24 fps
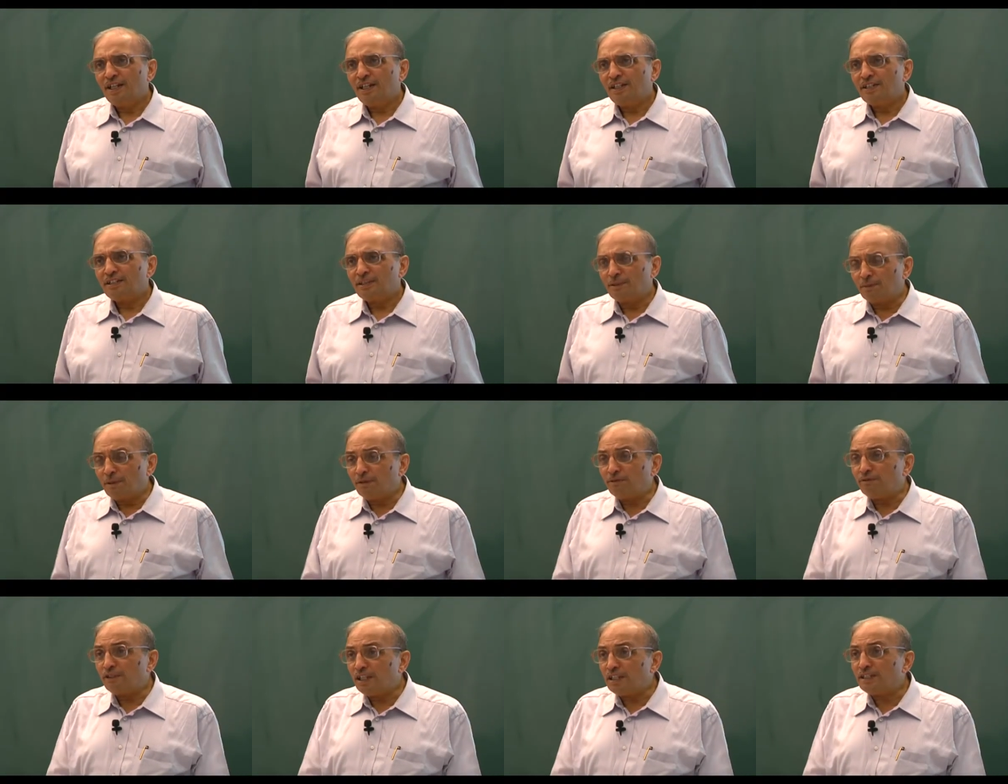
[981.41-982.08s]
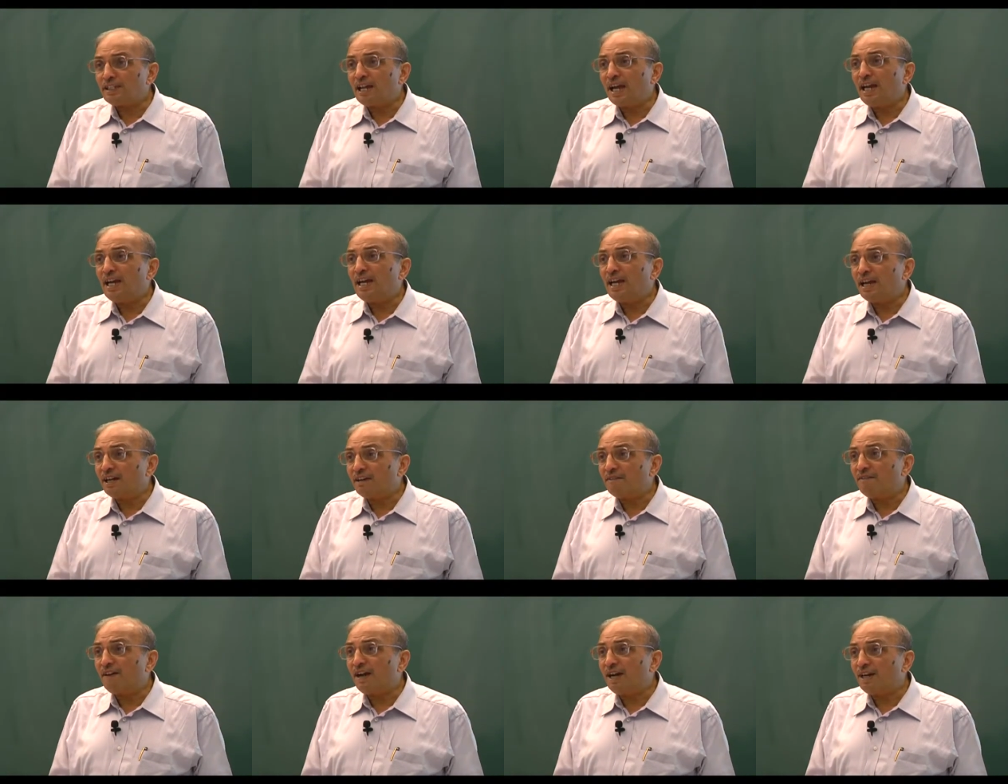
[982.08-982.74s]
Some of these I
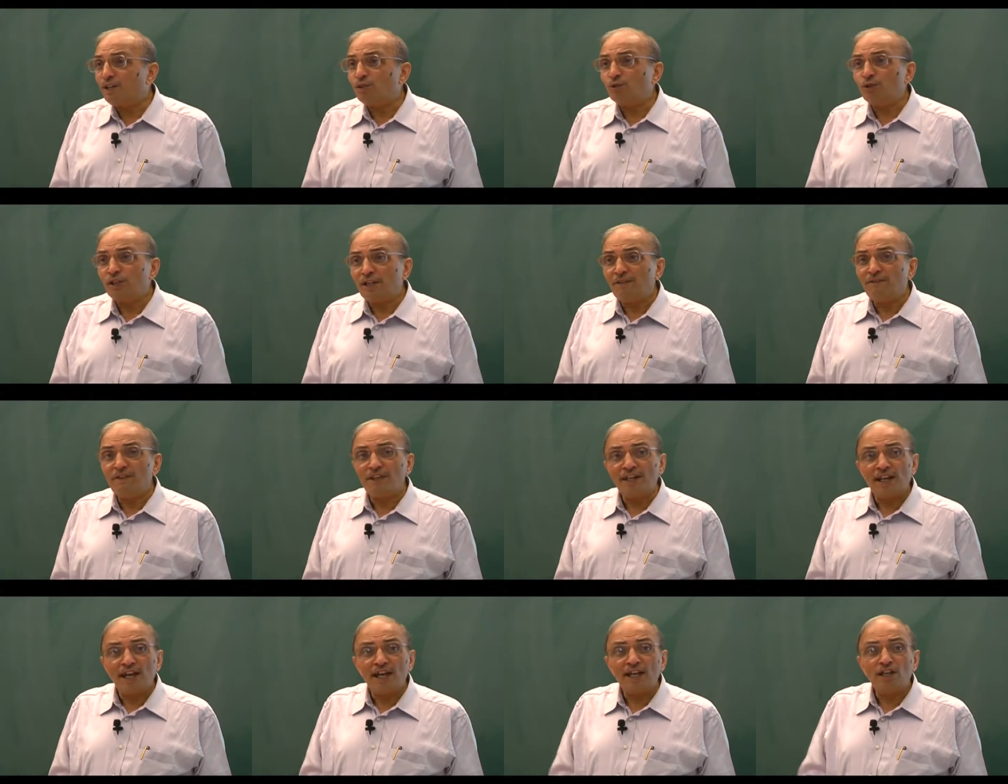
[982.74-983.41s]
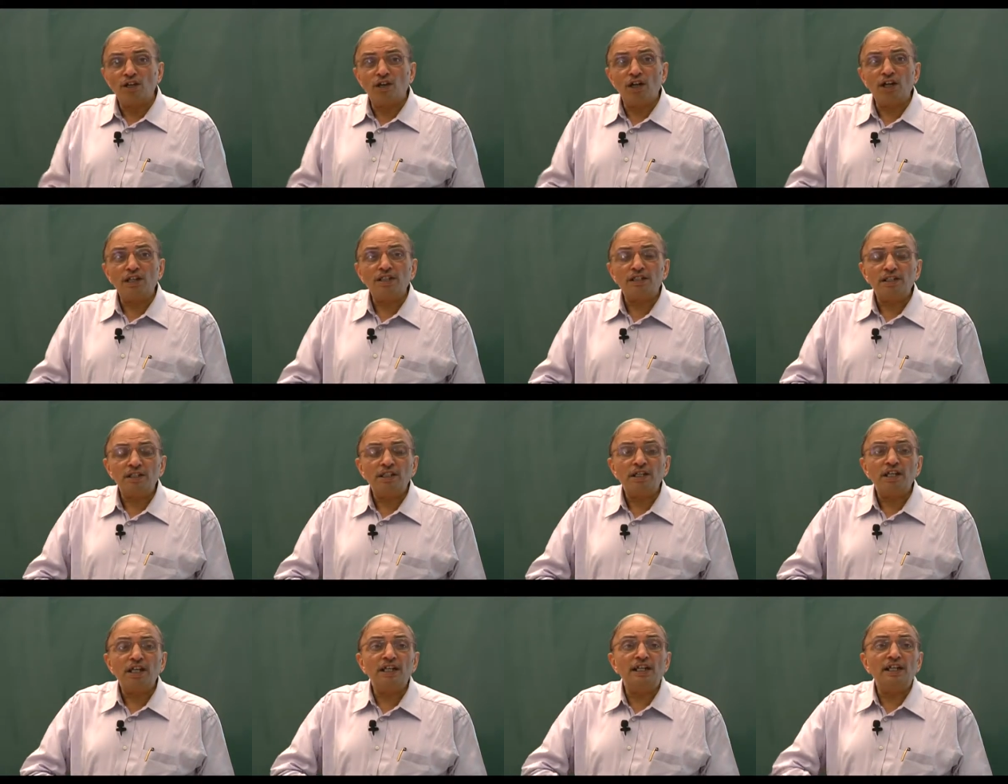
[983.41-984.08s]
acquired only when I got
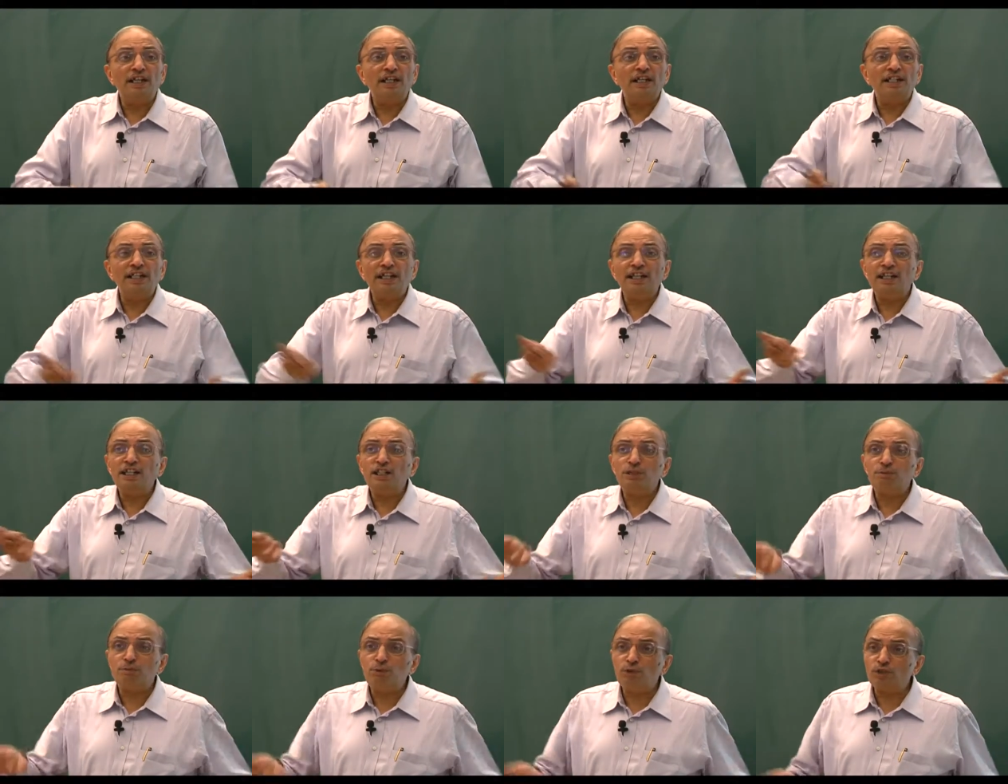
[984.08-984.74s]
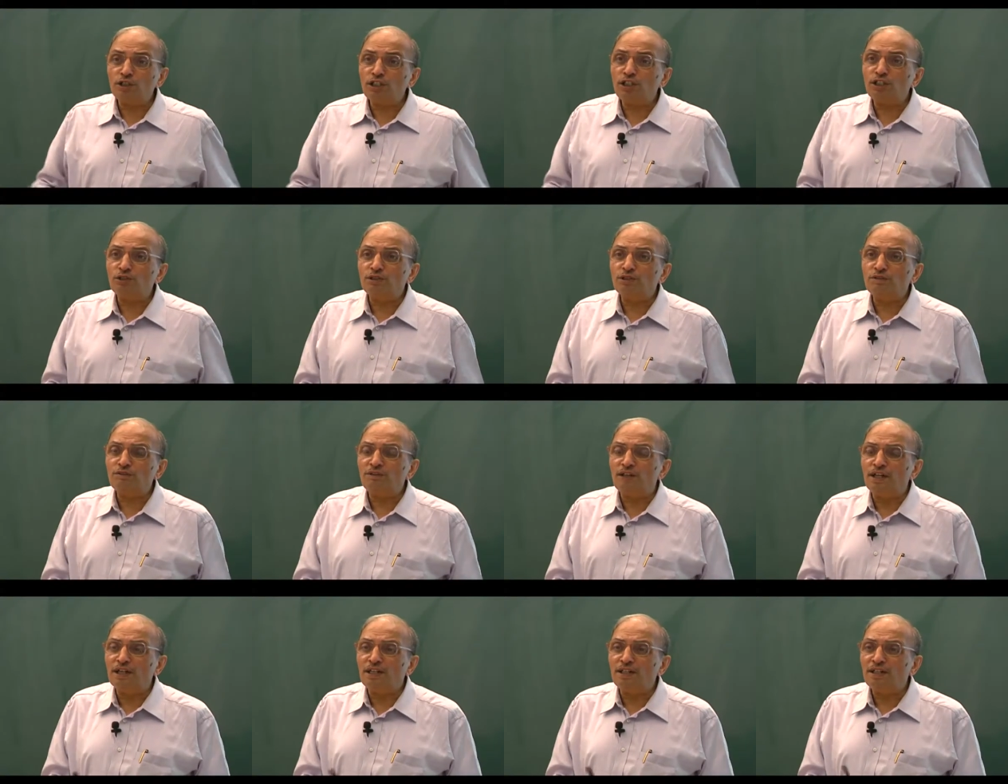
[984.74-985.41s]
a greater exposure to the
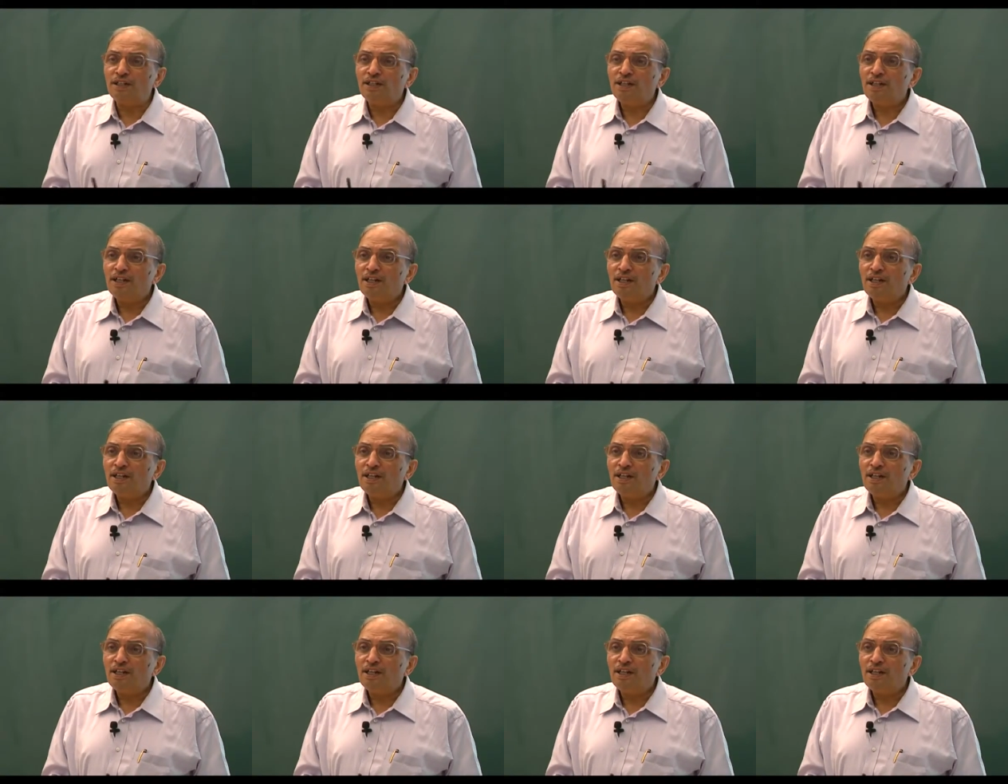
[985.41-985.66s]
world,